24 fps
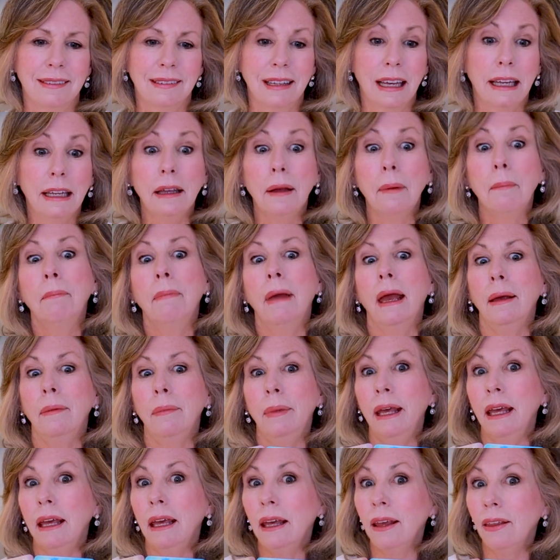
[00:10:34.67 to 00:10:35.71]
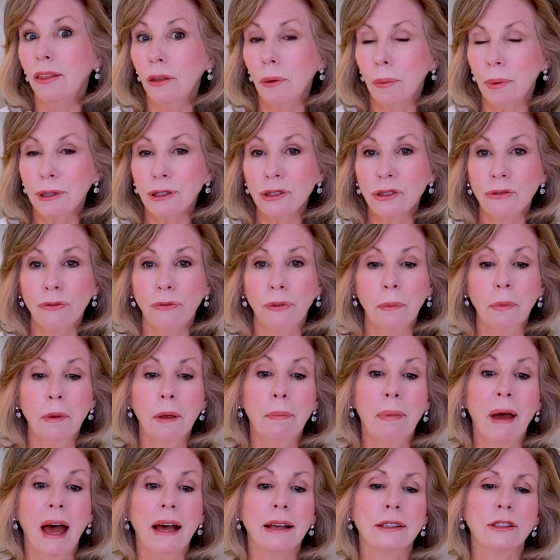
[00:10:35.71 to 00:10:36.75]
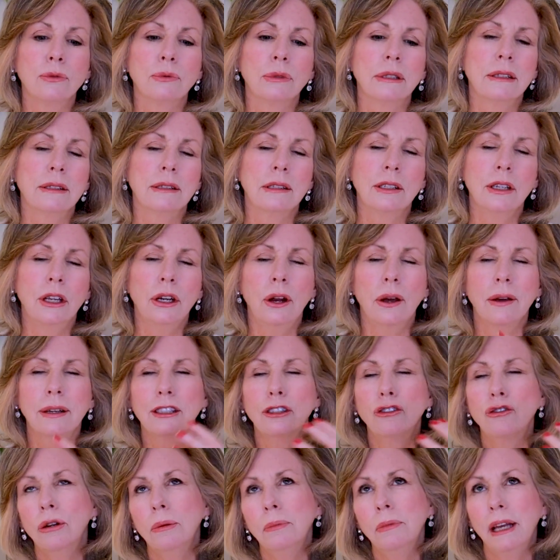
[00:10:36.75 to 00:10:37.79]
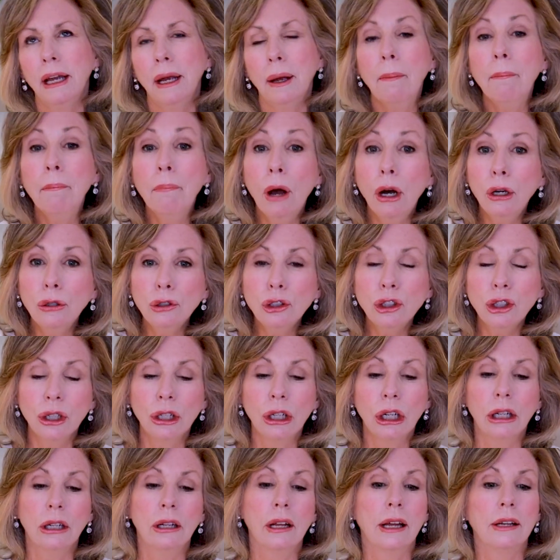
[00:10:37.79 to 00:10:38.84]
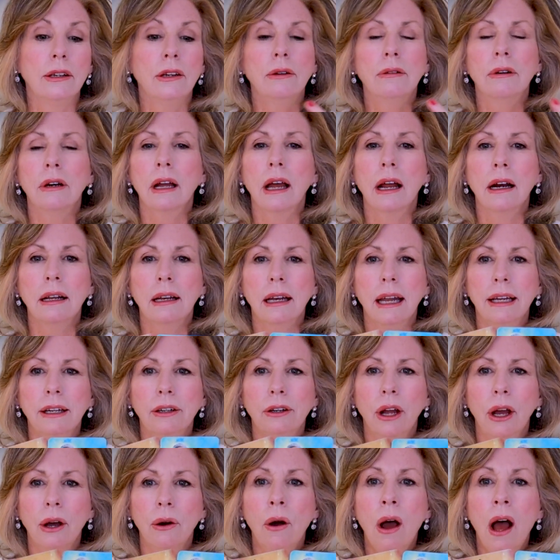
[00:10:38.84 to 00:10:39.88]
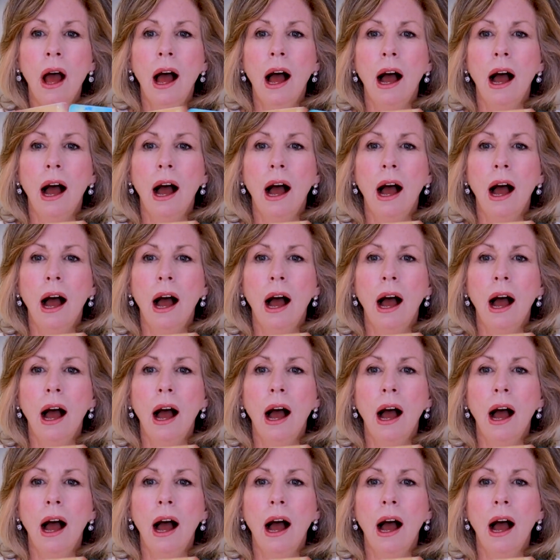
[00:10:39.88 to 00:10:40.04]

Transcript: like maybe the person from the past was you know extremely emotional and you were kind of like no